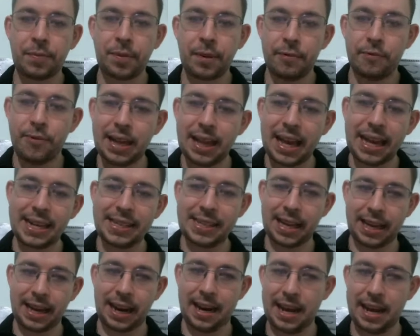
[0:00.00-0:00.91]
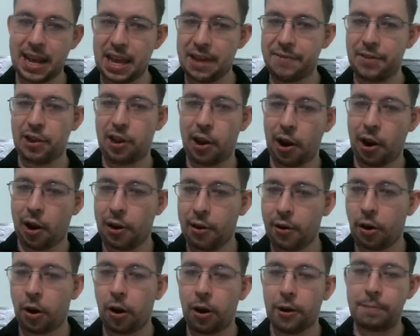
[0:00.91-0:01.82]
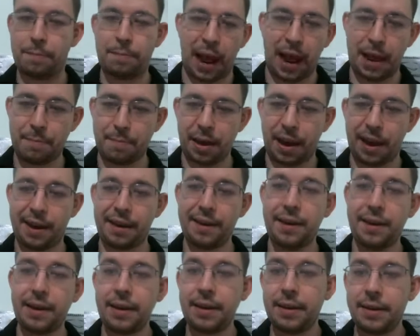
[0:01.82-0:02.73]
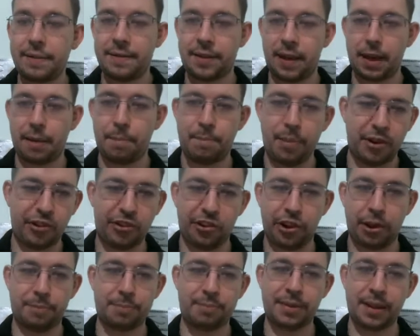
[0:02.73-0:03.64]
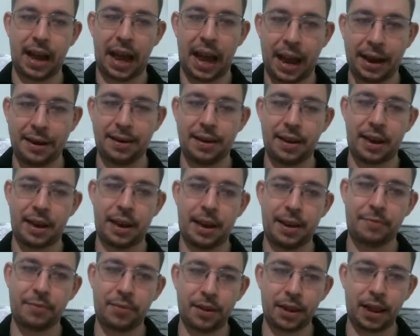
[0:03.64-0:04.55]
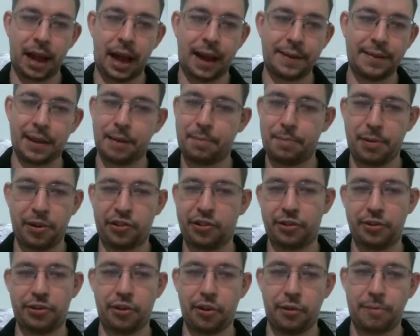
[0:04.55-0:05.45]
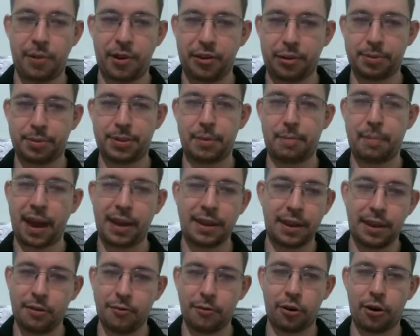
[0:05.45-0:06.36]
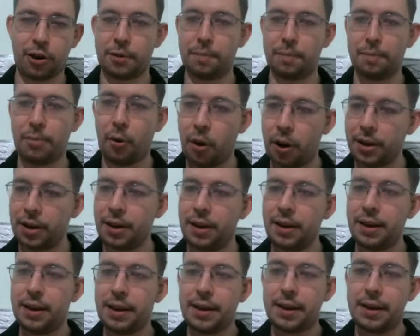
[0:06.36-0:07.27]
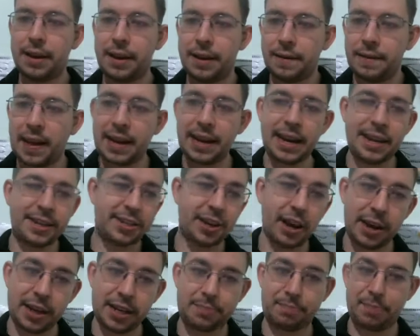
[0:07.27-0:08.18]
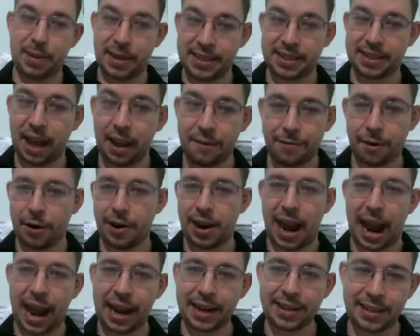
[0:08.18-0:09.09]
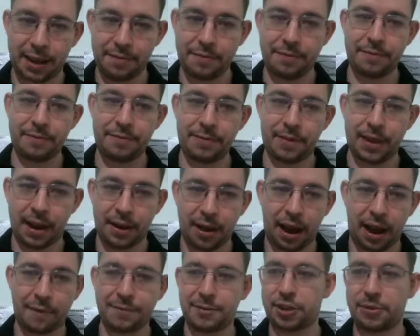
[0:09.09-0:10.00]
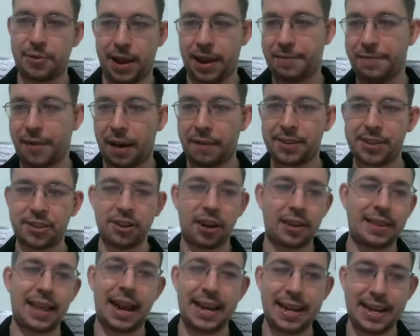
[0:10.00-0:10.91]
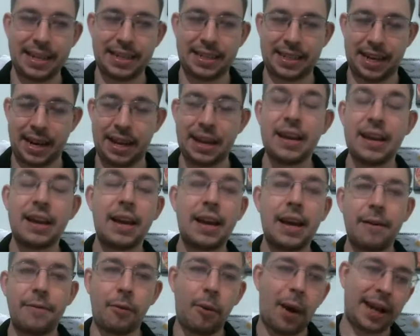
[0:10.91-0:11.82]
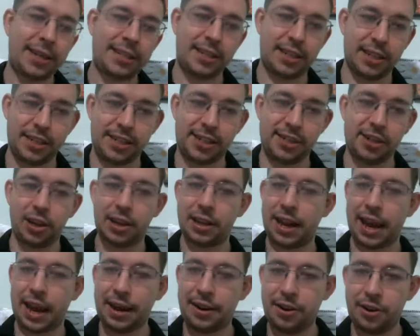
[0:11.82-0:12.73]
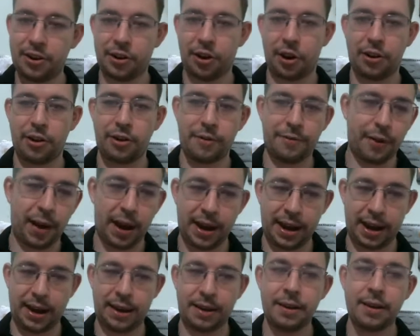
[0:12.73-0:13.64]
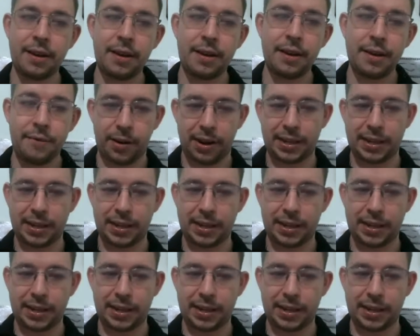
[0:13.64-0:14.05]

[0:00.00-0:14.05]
realizing that even though on paper the bishops and two bishops are better than the rook and pawn, that in turn his pieces are very active, that after queen e5 it's not that easy for white to consolidate. You know, you're threatening, for